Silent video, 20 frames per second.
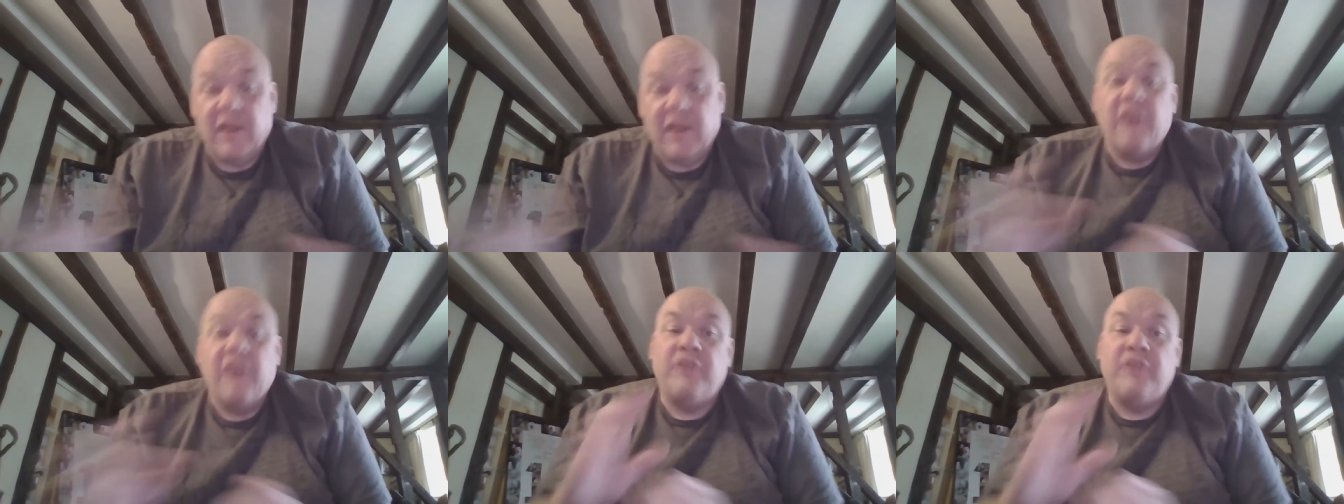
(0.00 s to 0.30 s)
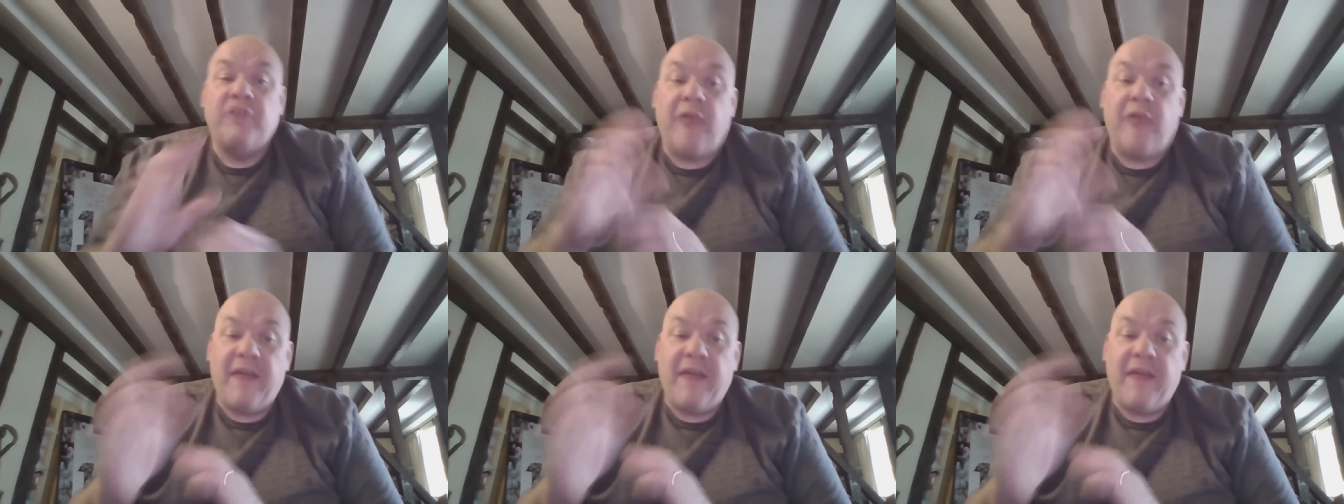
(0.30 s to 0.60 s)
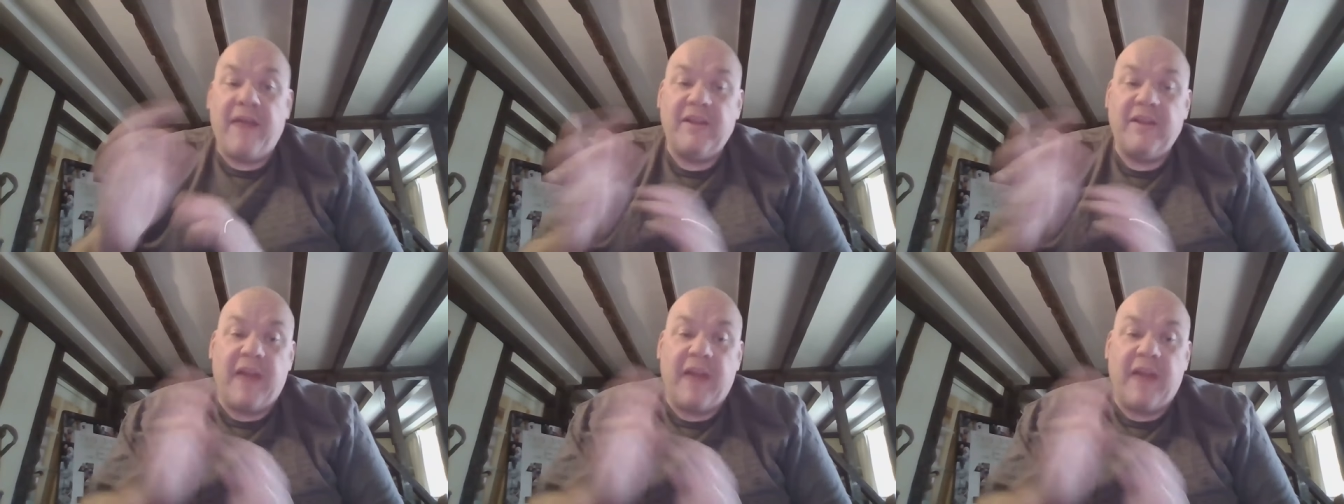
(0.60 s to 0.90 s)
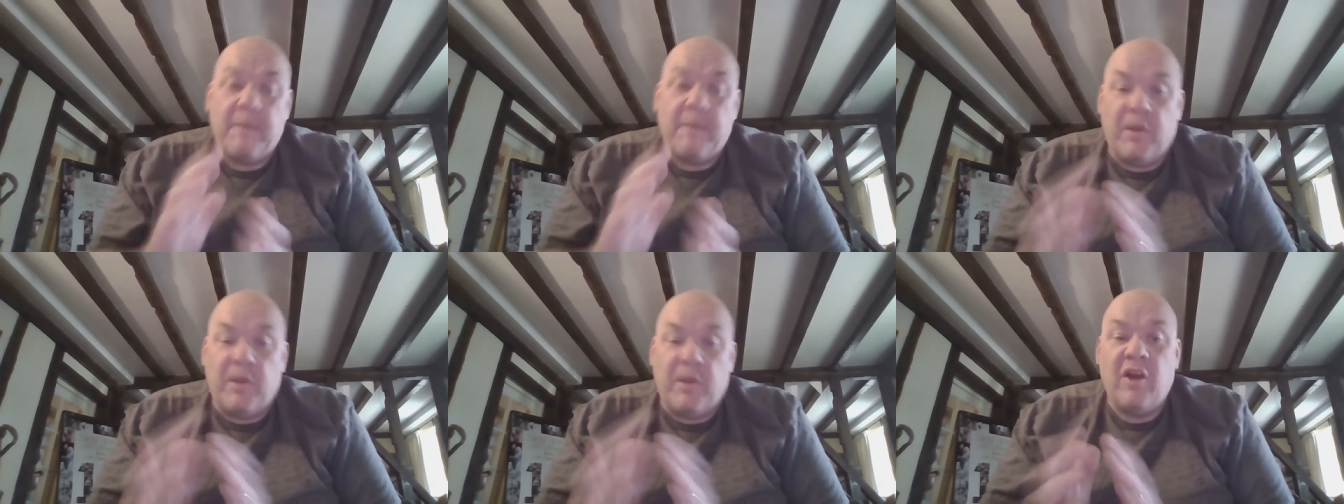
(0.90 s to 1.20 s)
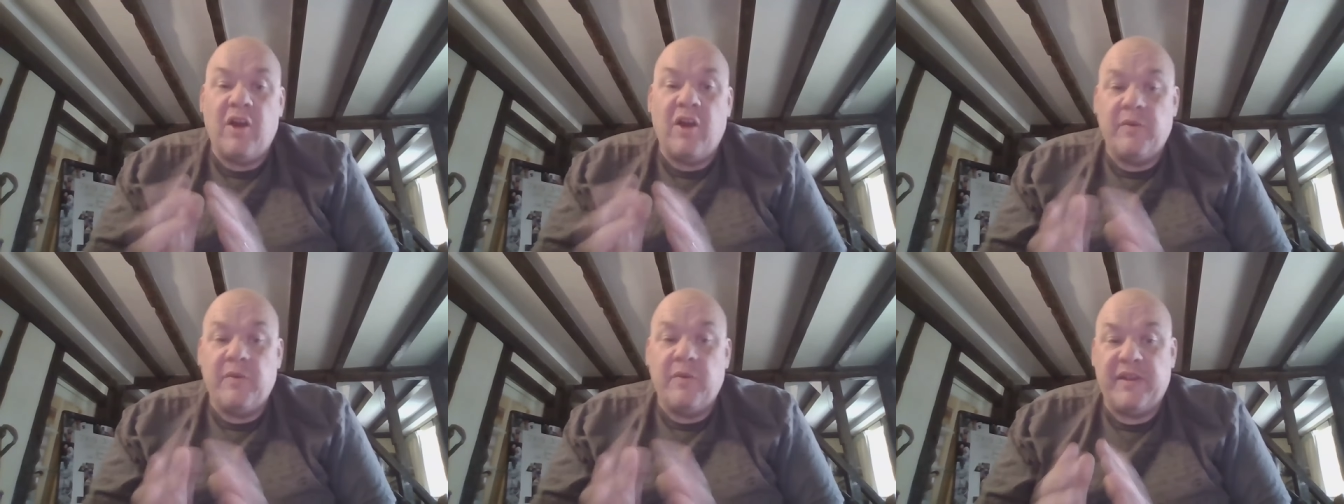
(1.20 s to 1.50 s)
So having that
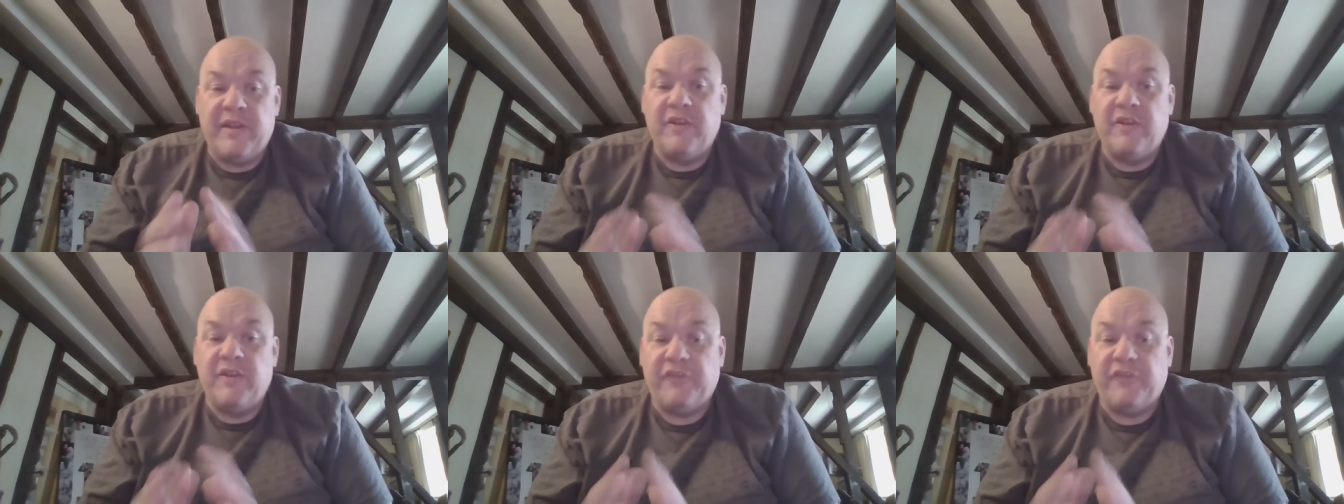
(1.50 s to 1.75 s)
blur within the